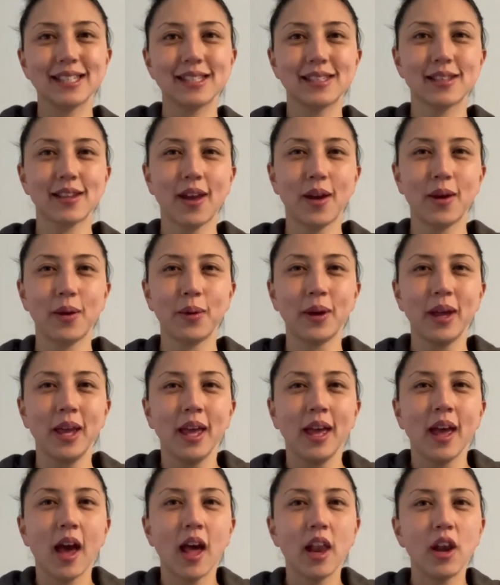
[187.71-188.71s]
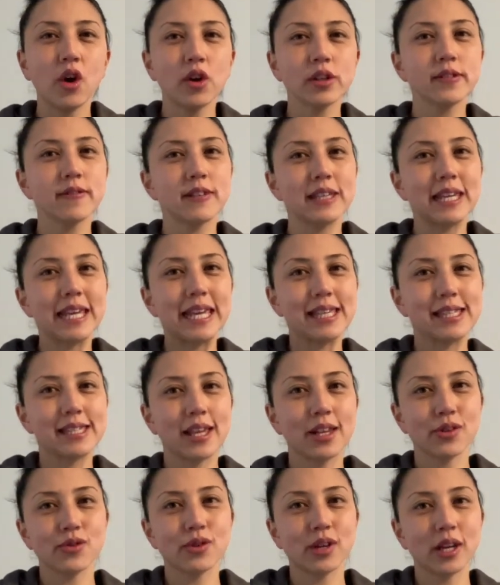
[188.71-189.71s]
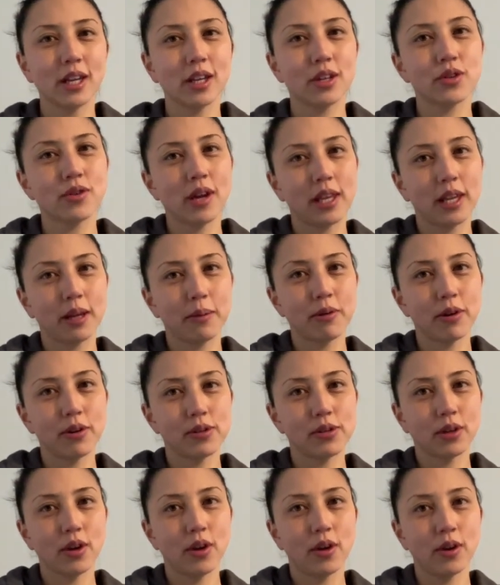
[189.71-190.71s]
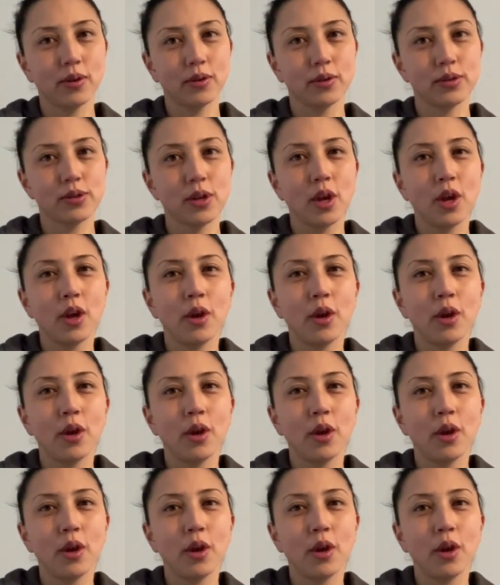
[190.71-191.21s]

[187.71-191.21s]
So a lot of the eccentric training protocols